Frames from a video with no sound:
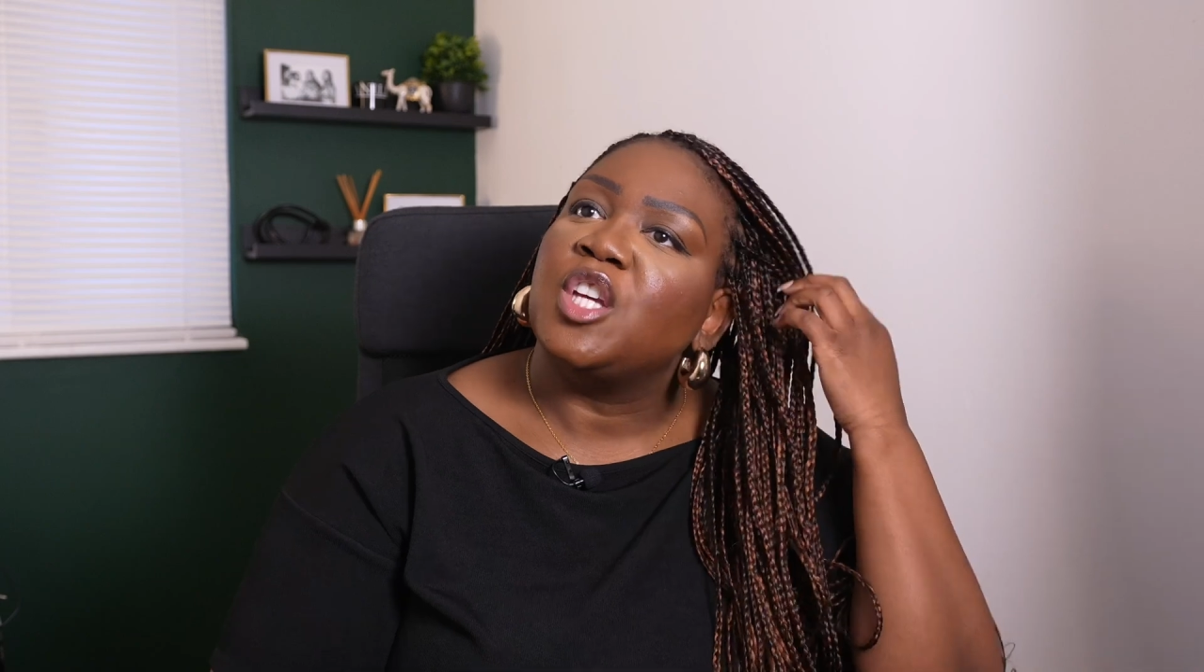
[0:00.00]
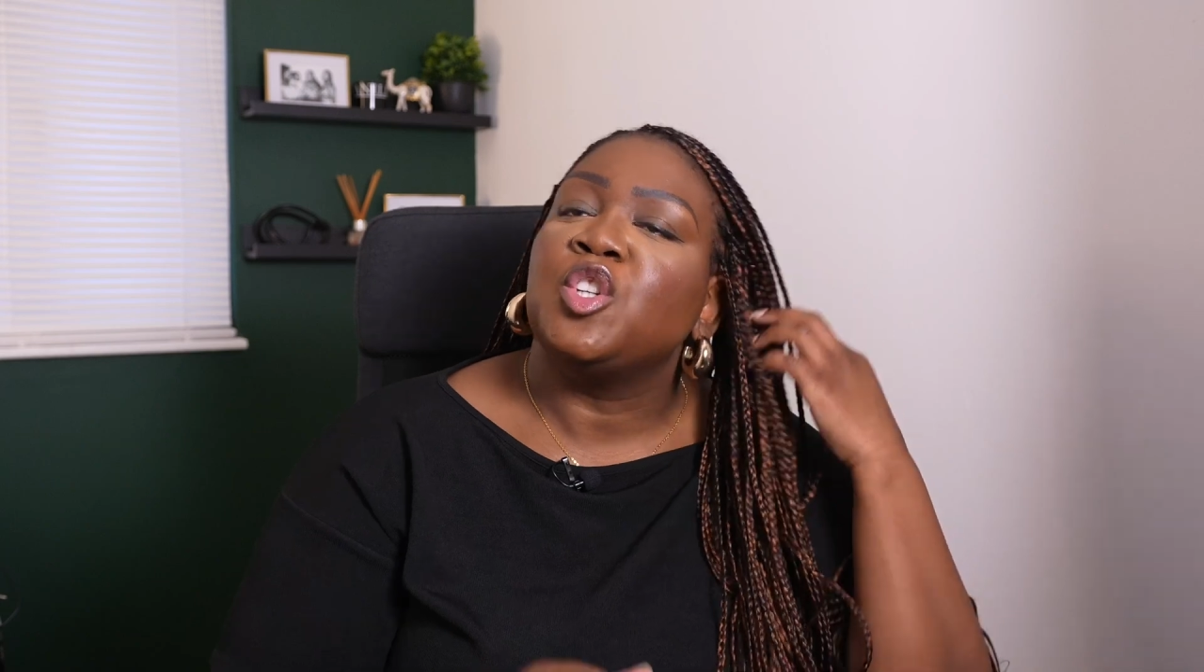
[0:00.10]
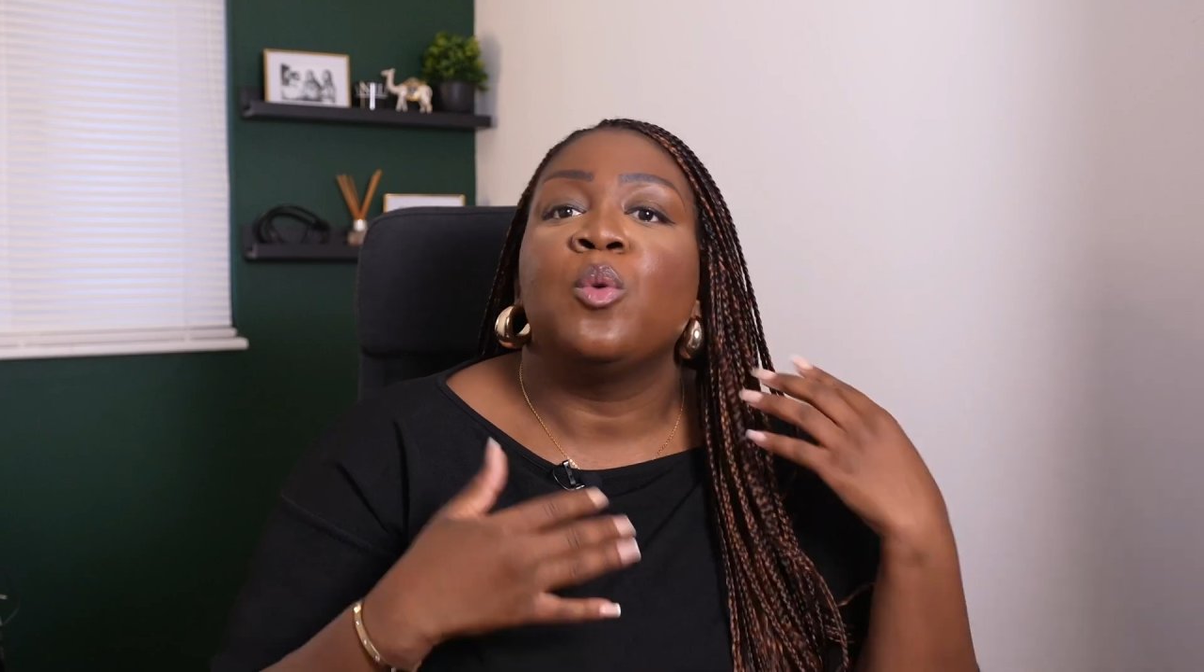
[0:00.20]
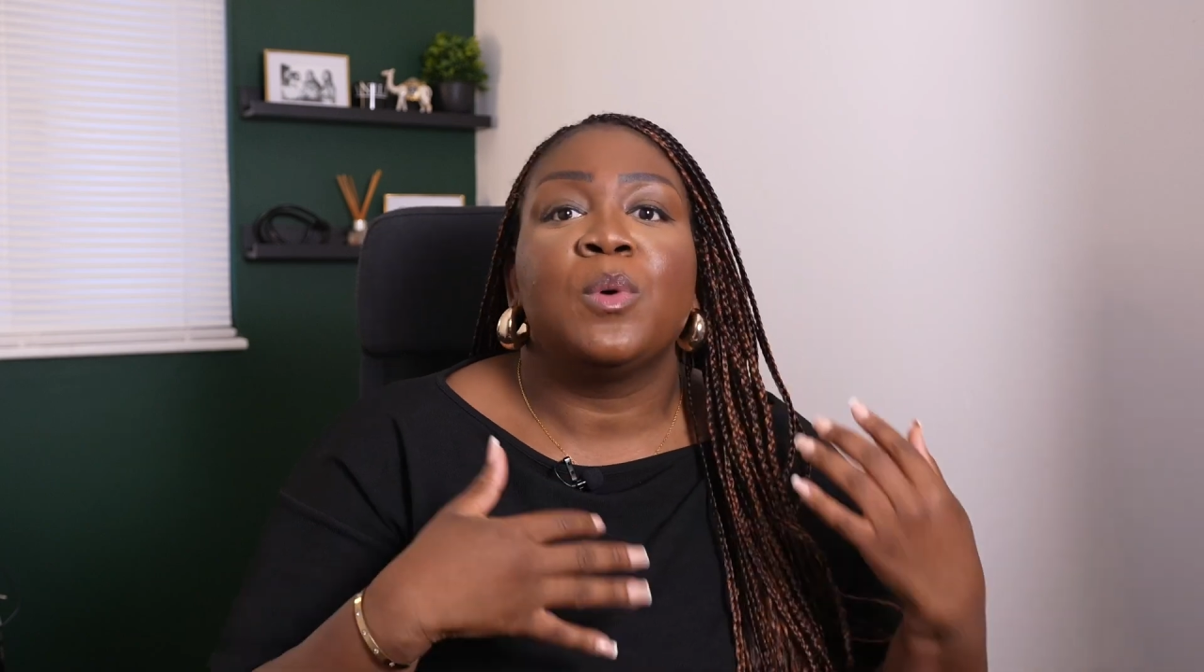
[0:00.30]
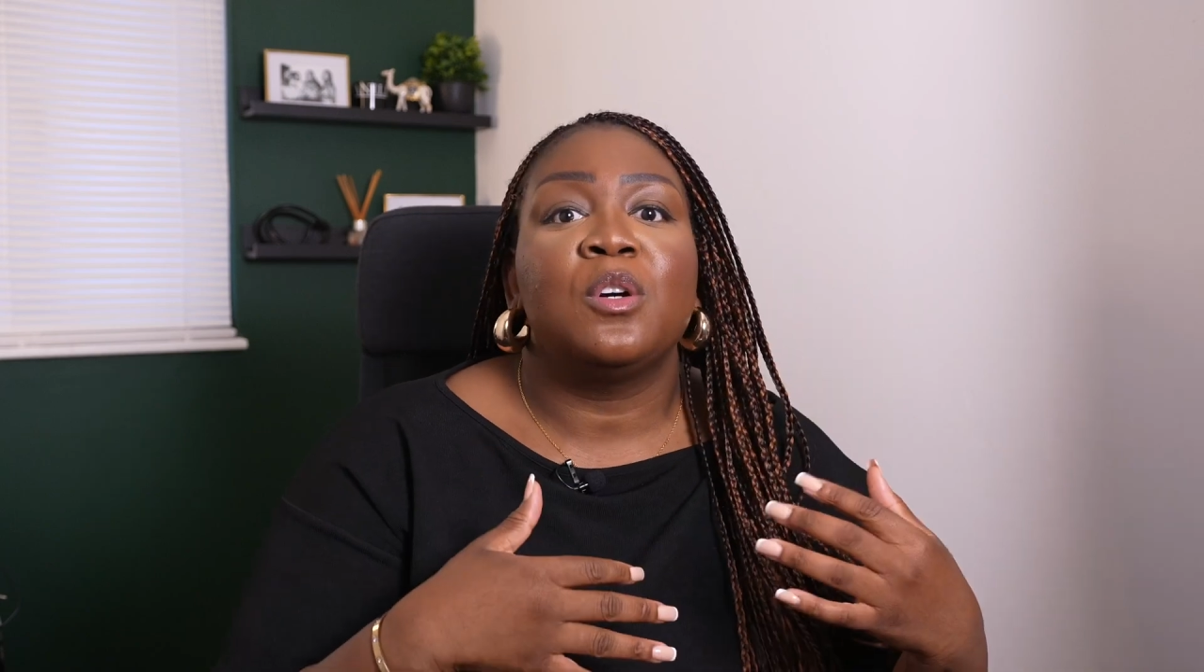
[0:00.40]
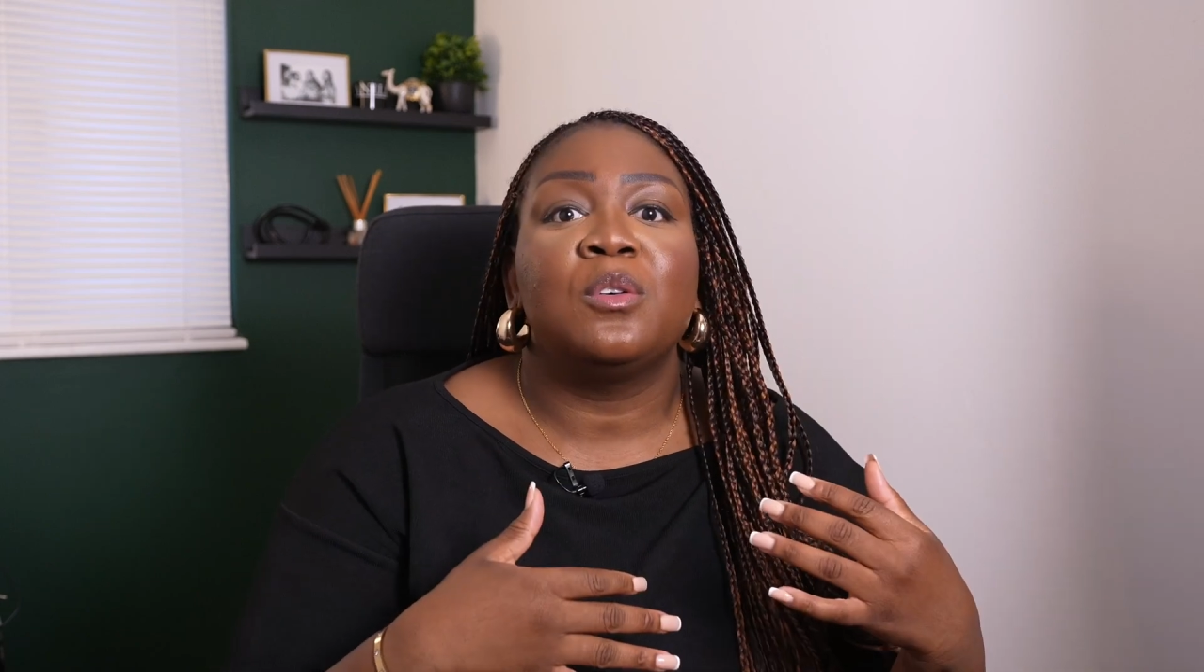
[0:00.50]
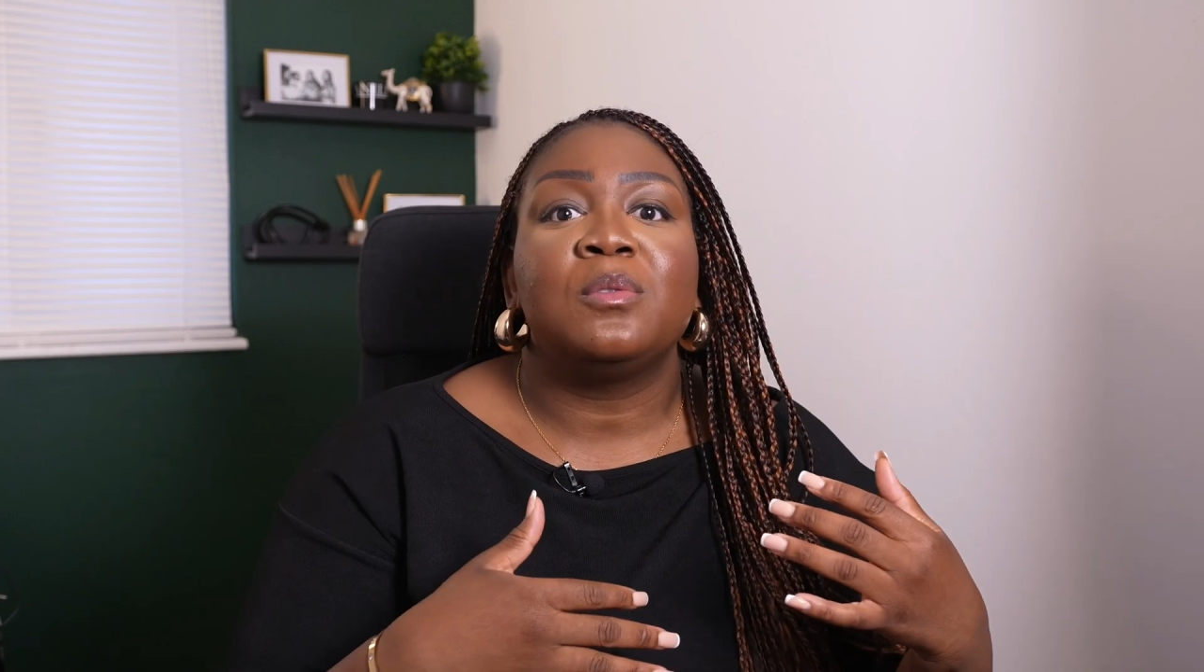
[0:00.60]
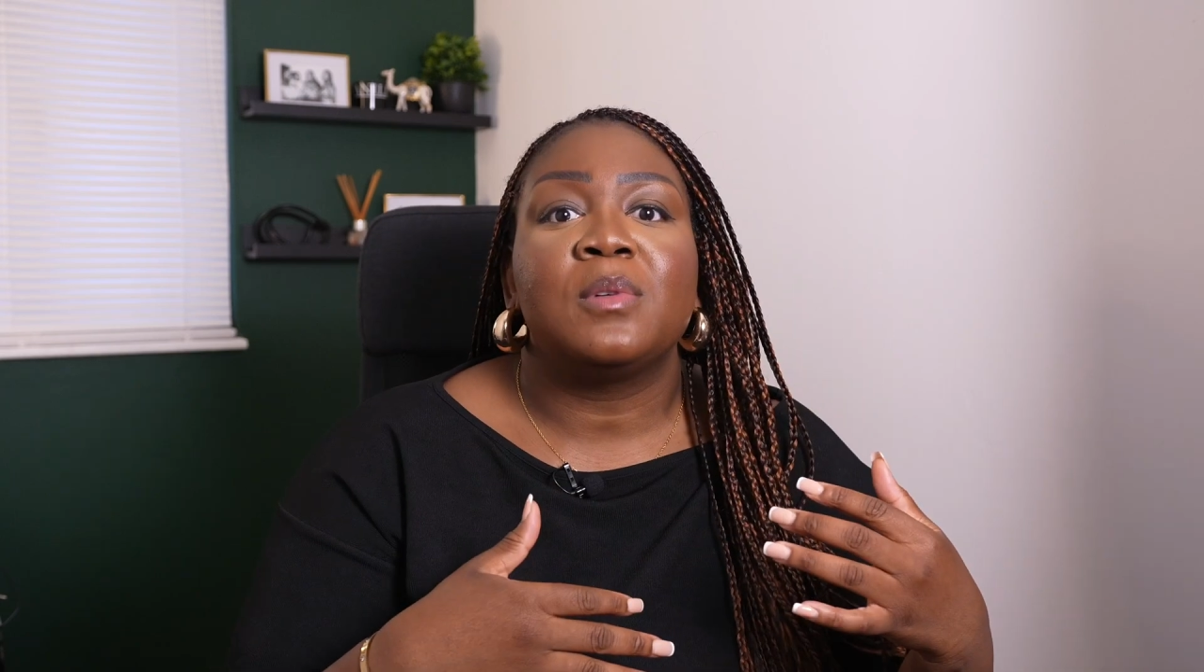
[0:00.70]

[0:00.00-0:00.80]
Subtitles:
your will